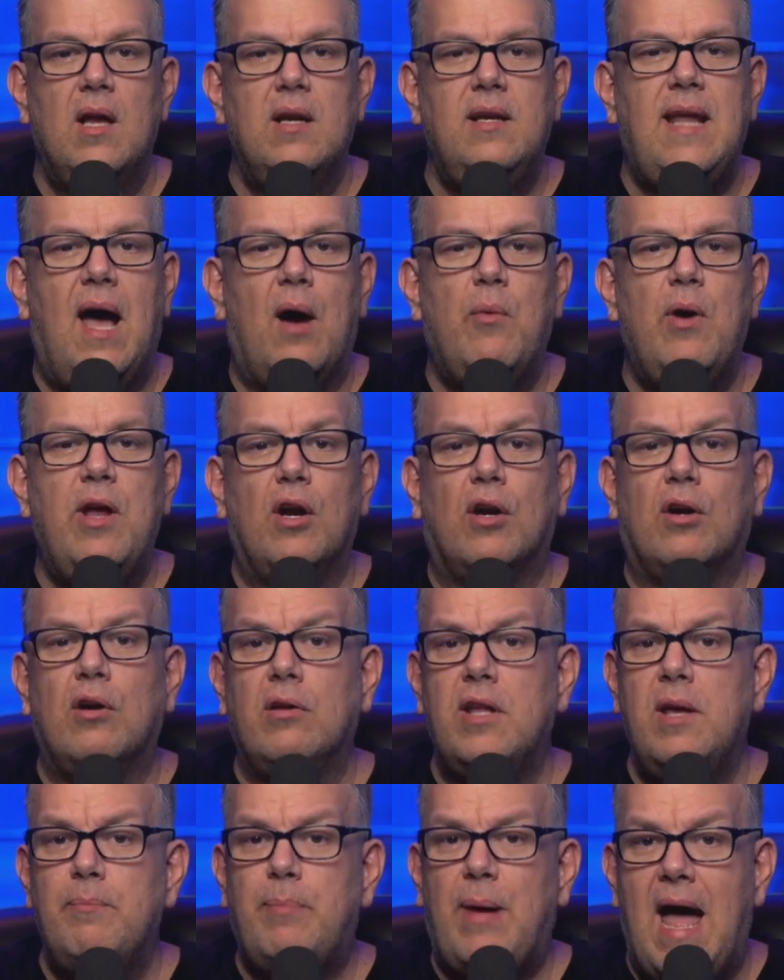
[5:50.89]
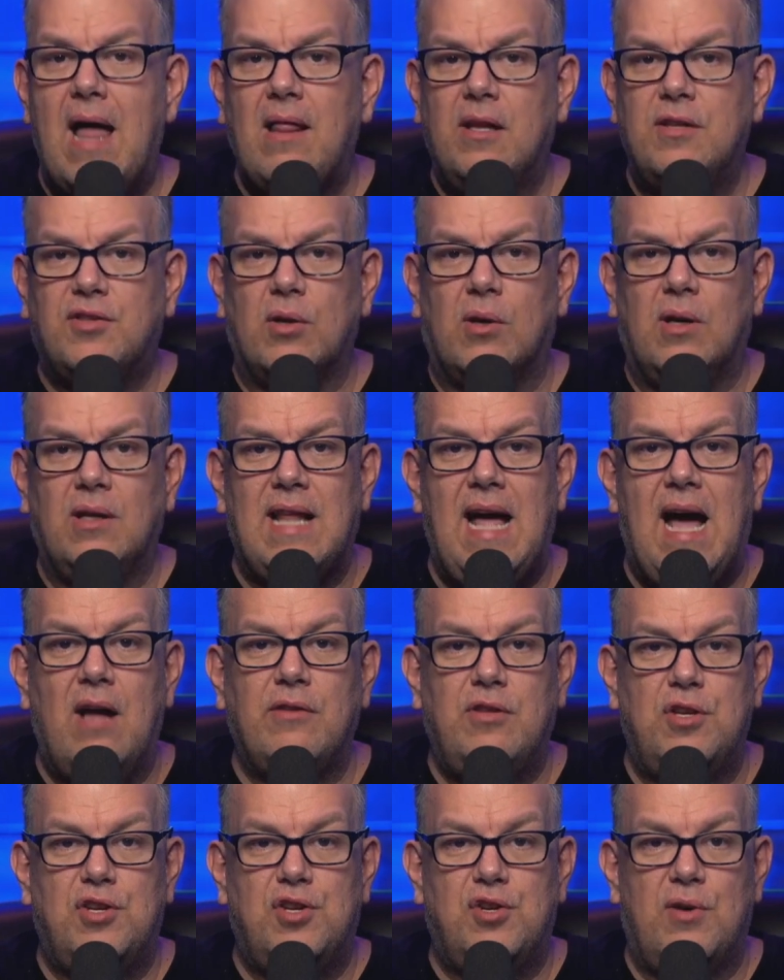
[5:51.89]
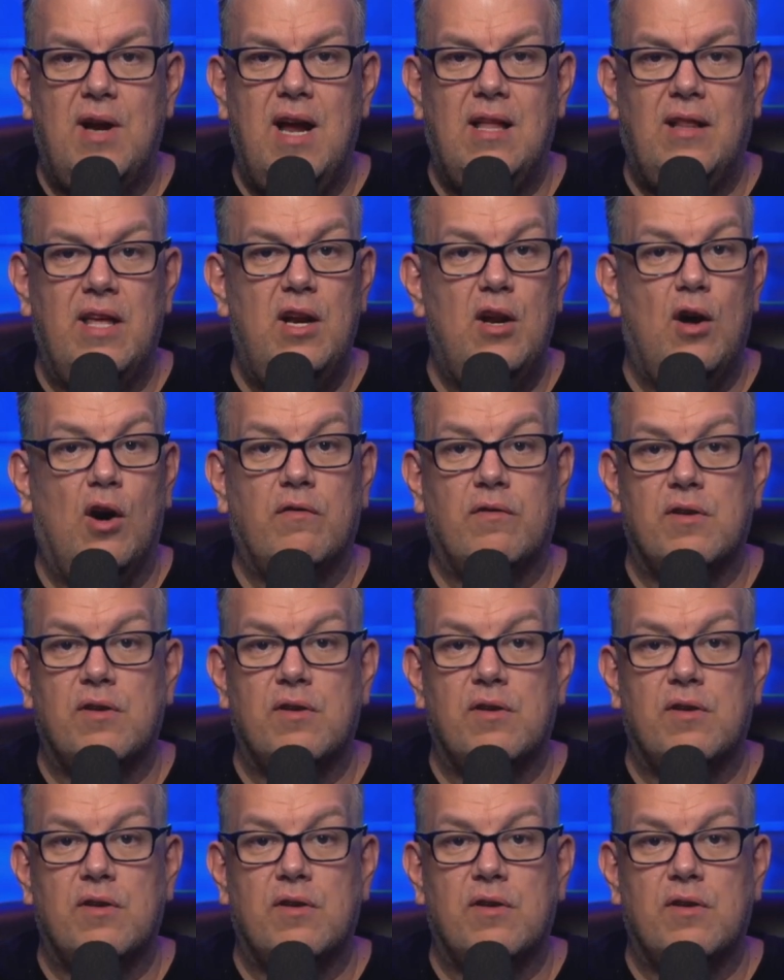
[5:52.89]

Now, when early ballots are allowed to trail in over